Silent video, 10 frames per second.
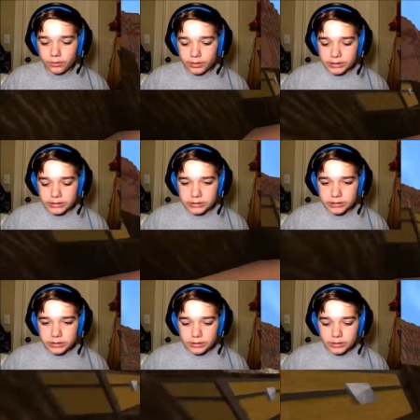Oh, yes.
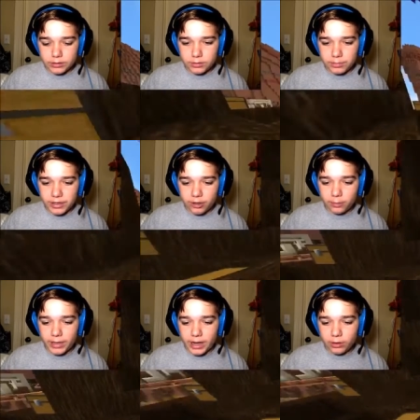Buddy, old
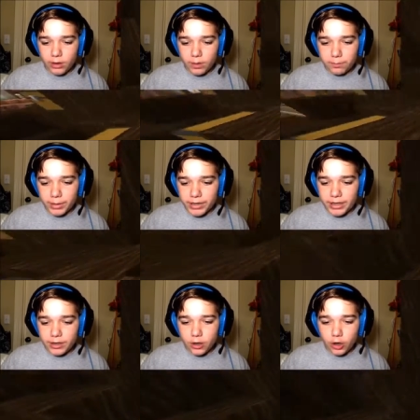pal.
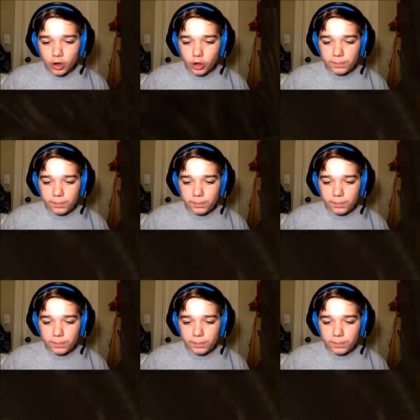Buddy, old